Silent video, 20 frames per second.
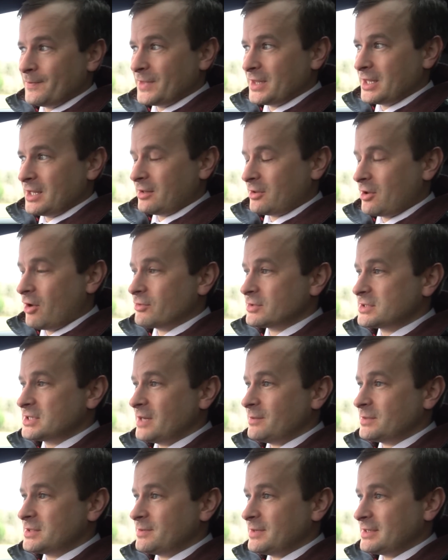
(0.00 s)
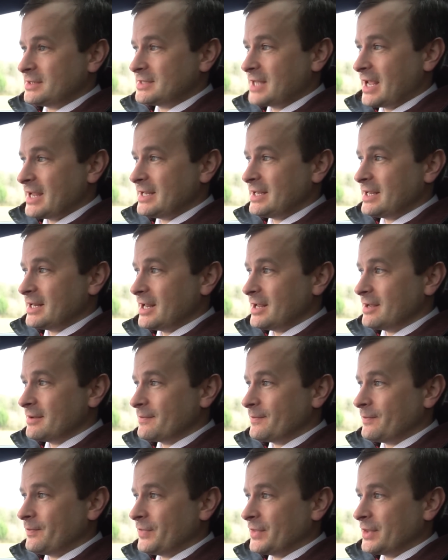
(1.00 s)
They don't seem to be taking it
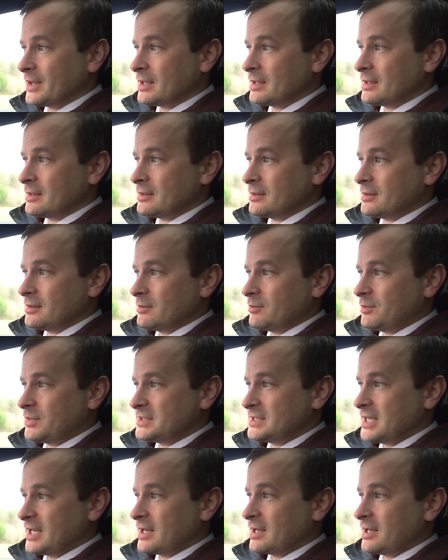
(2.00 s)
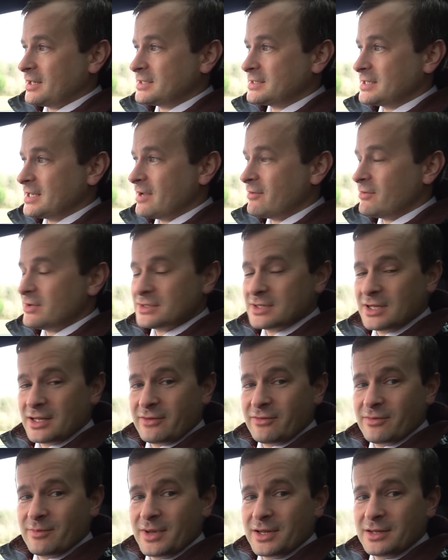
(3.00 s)
particularly seriously
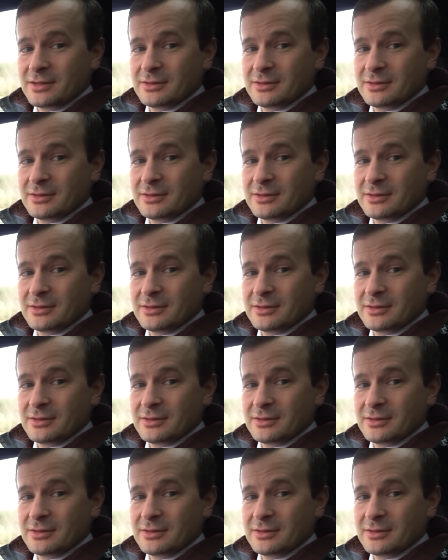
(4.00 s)
for me.